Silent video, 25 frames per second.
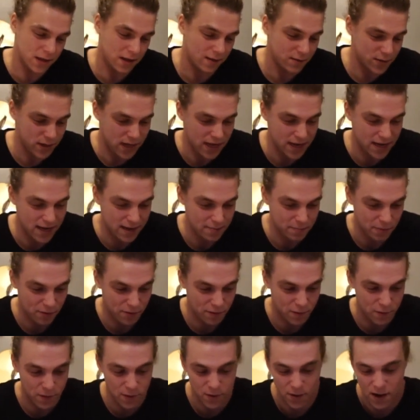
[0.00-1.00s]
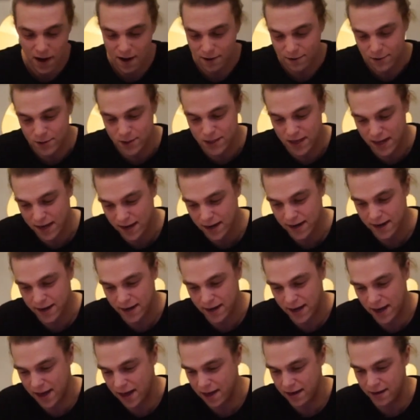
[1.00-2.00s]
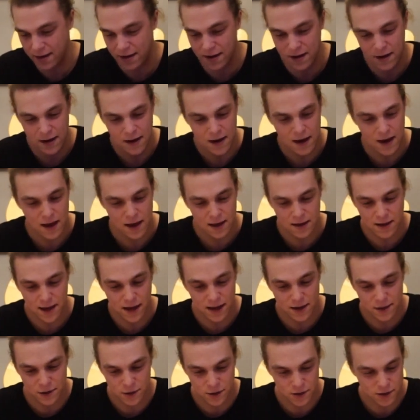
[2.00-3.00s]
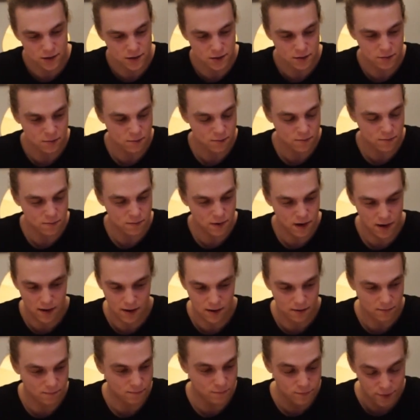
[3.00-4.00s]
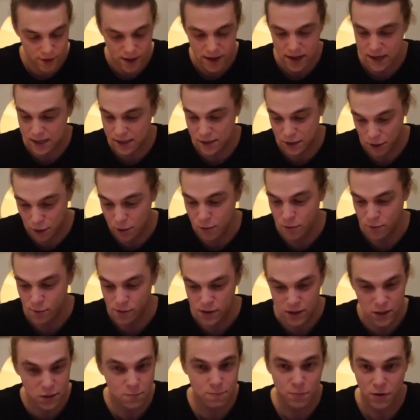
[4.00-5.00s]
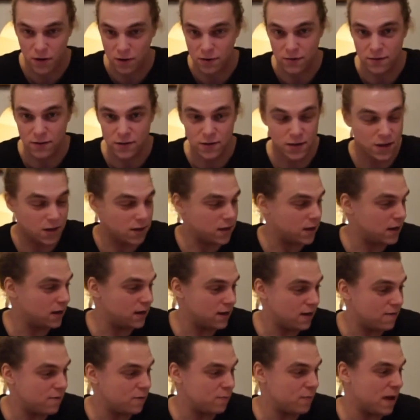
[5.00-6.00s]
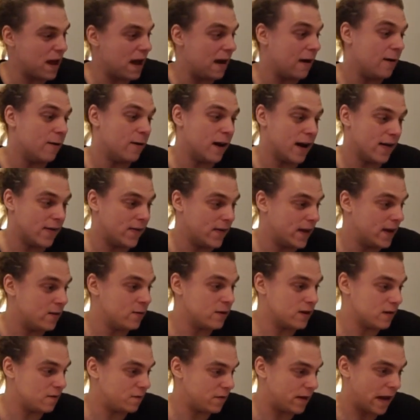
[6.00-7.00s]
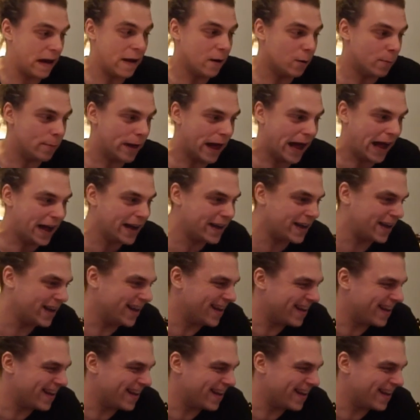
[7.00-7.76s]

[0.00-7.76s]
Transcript: I've said it before, I'll say it again. They just really do respond. You can give them hell and they'll give you hell back.